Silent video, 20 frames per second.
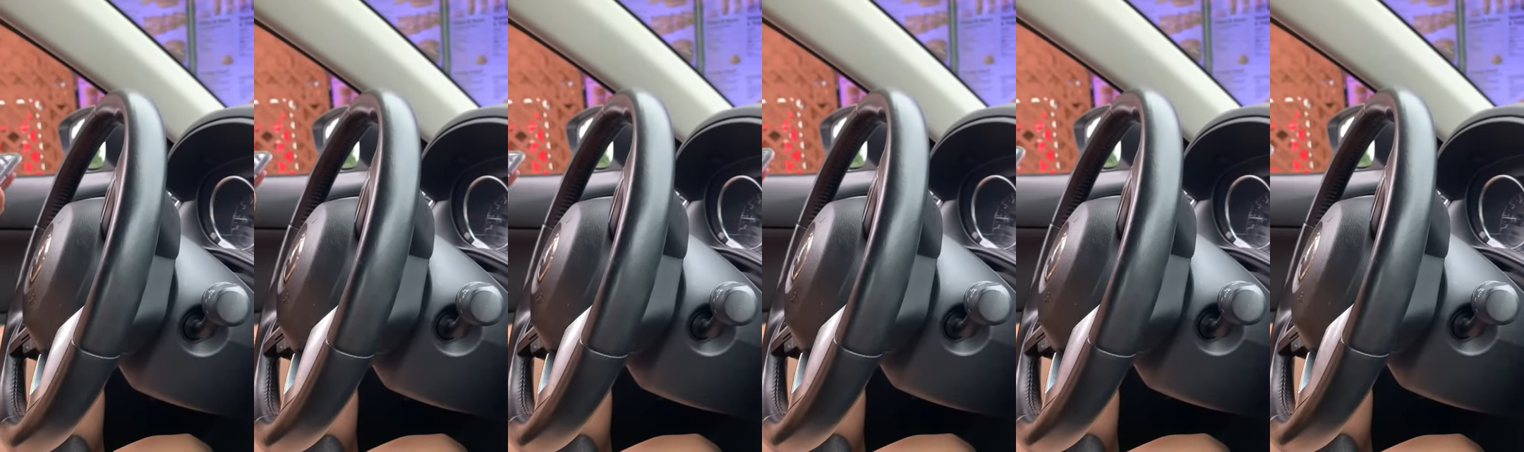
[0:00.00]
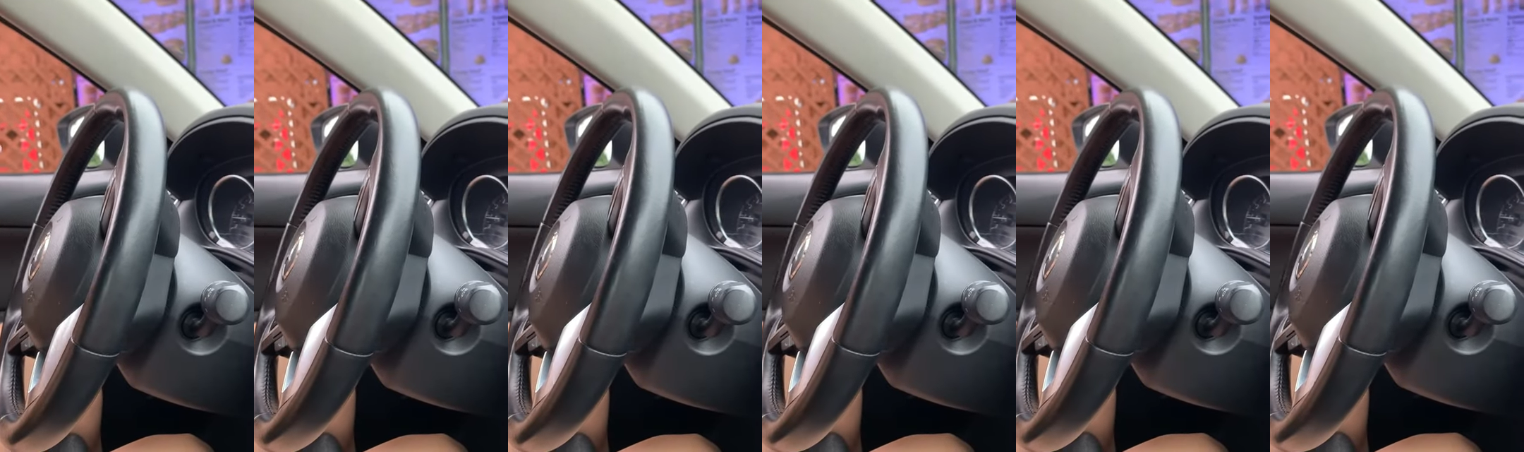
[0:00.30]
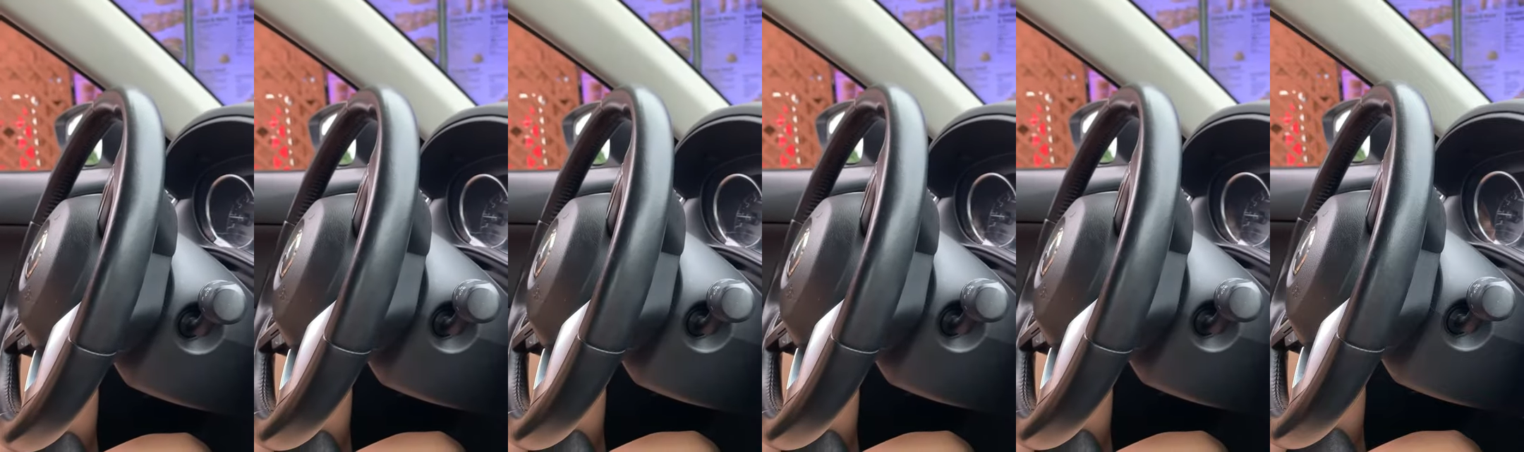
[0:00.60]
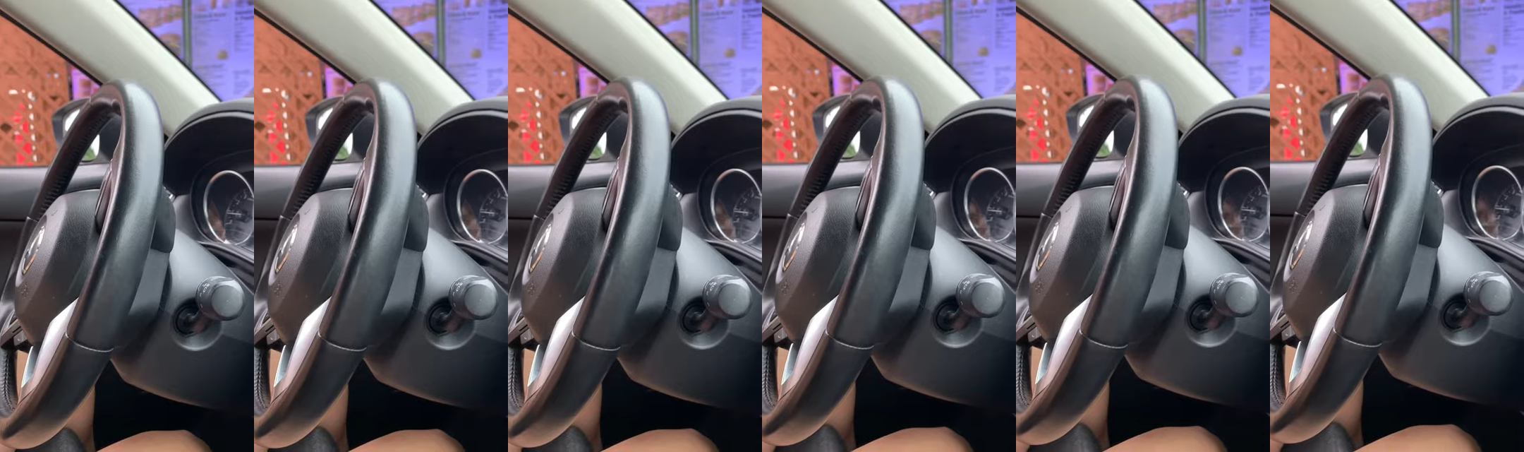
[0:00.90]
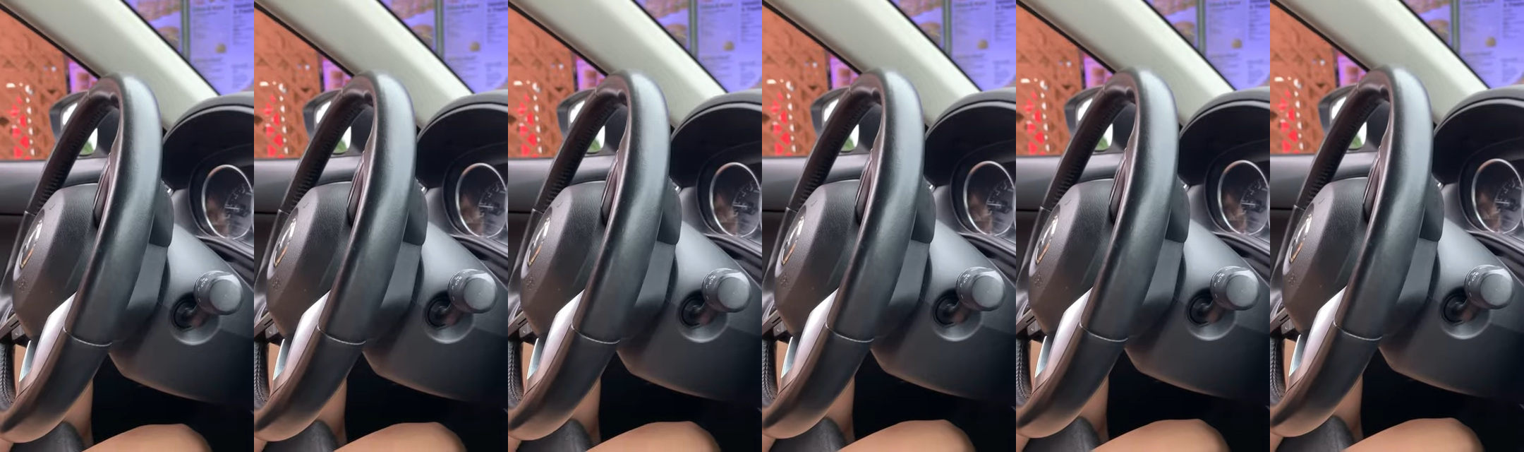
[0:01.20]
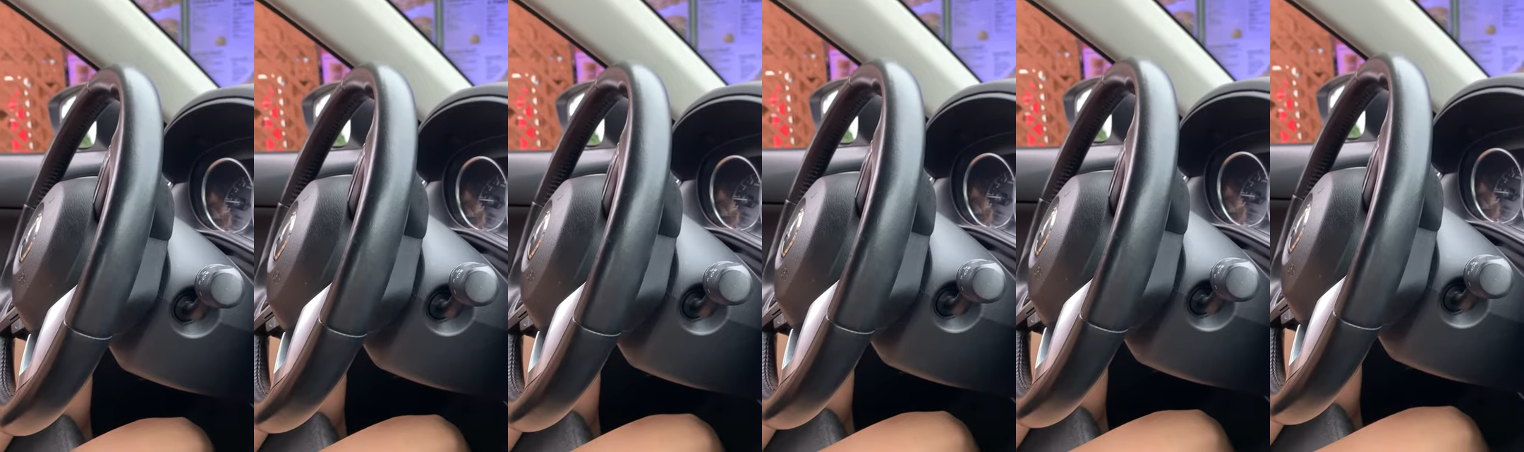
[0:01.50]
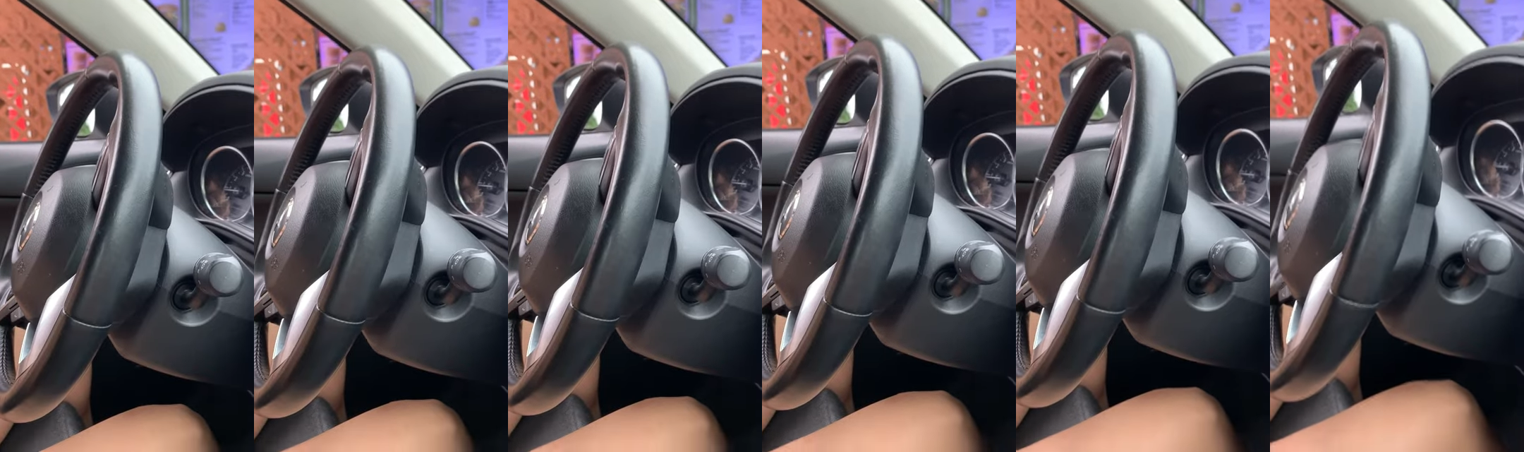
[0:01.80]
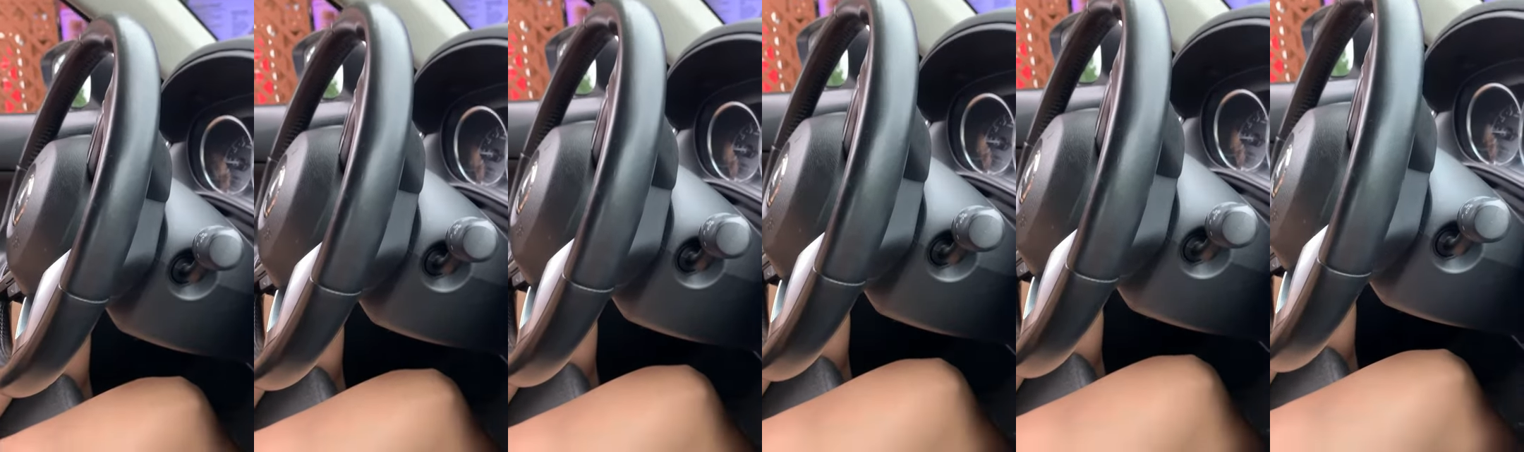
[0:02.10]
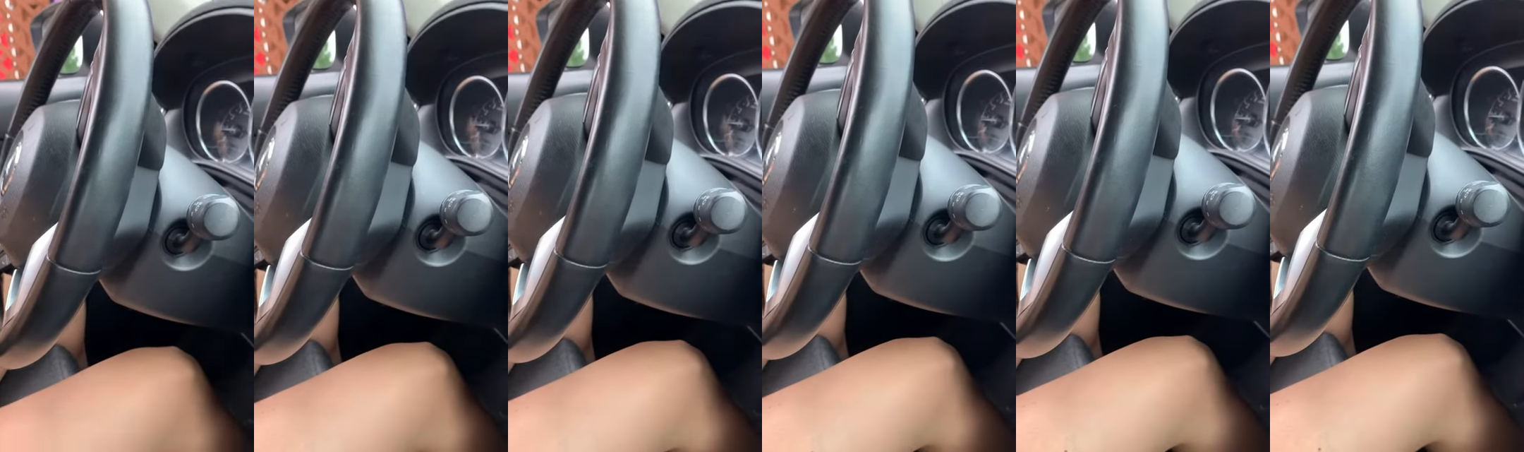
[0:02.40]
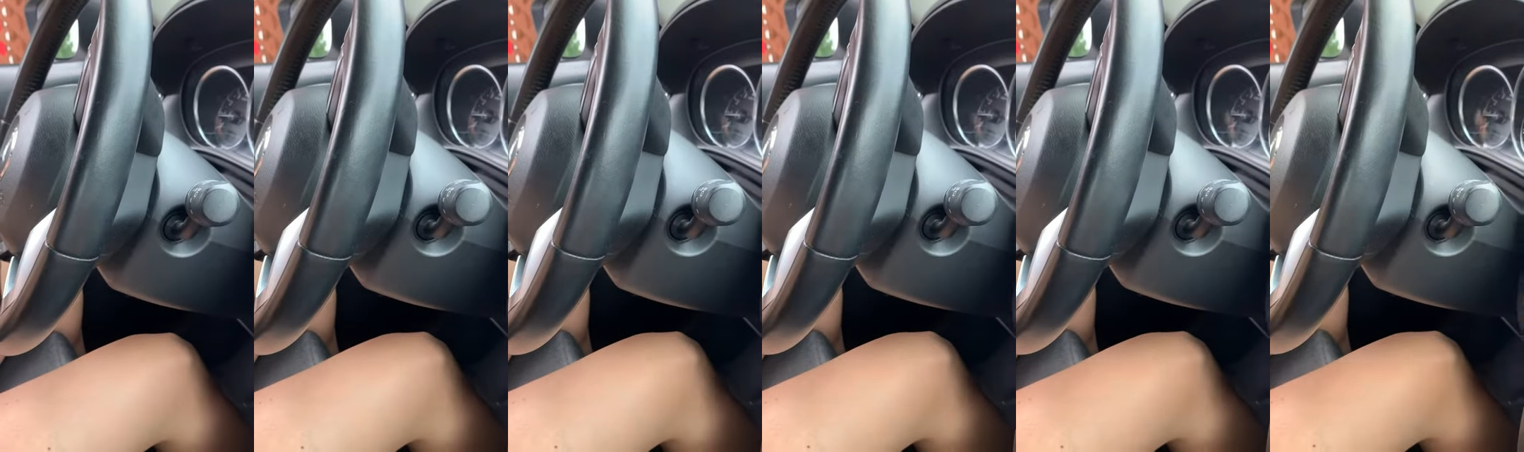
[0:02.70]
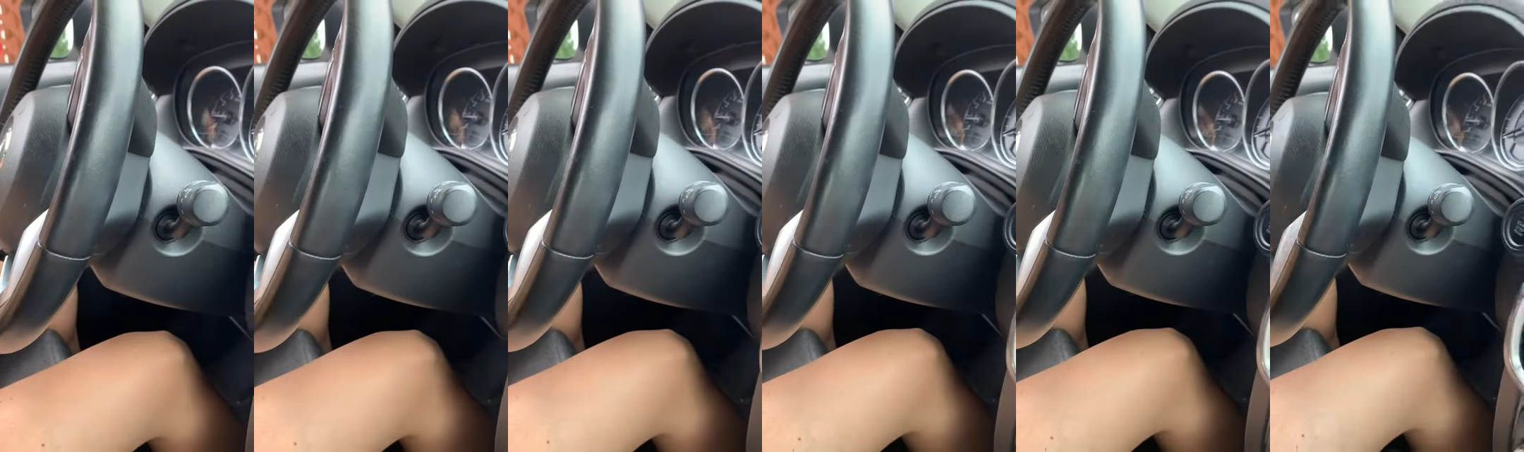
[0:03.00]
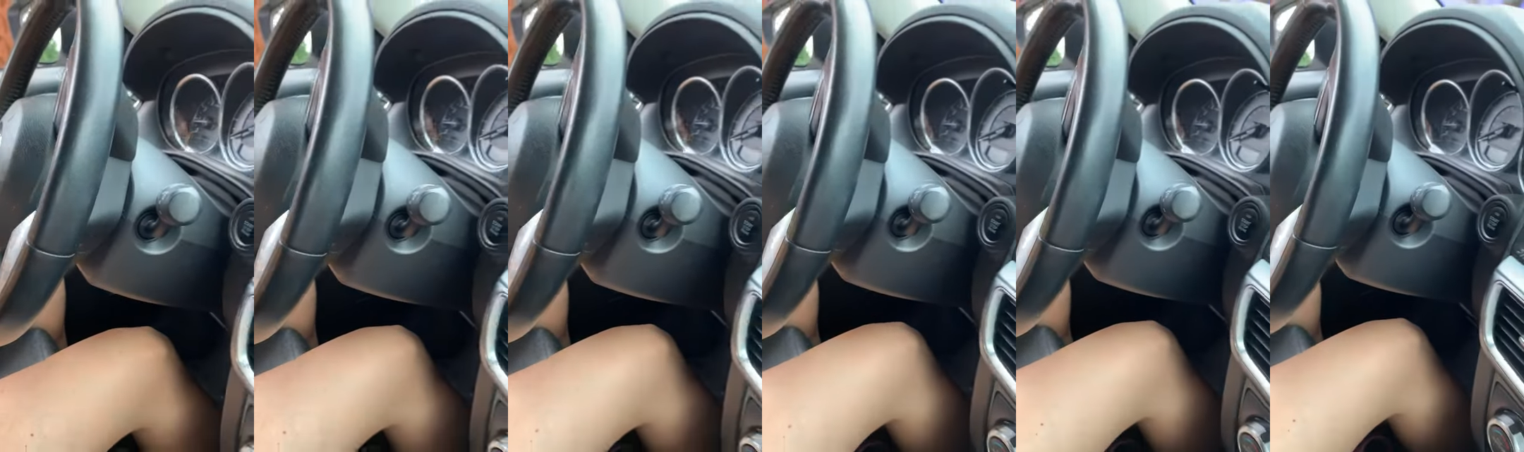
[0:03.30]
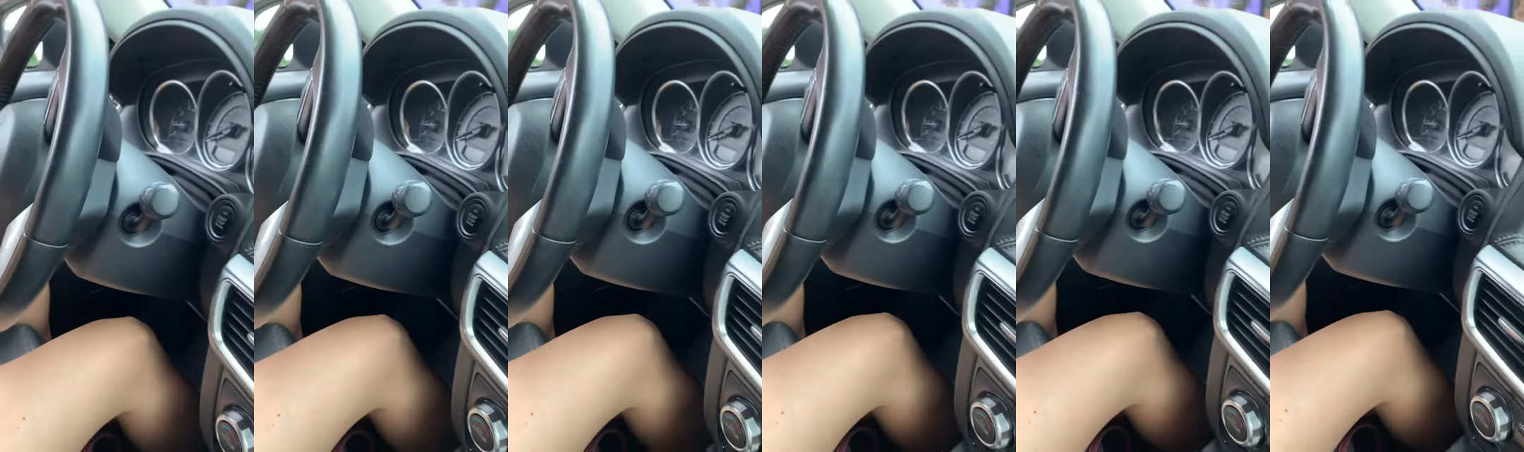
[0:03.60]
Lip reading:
No face is visible, so there are no lips to read.